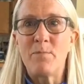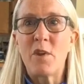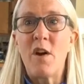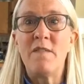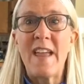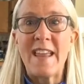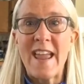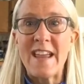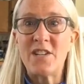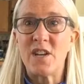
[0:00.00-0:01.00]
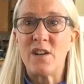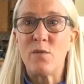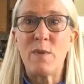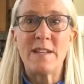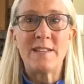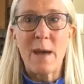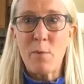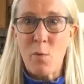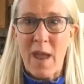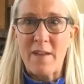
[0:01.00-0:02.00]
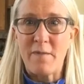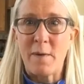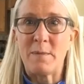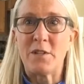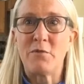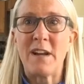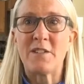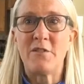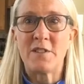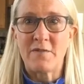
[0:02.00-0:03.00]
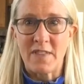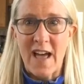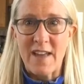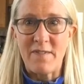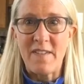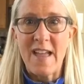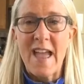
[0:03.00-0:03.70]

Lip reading: On vacation, we step away from the stressors of life,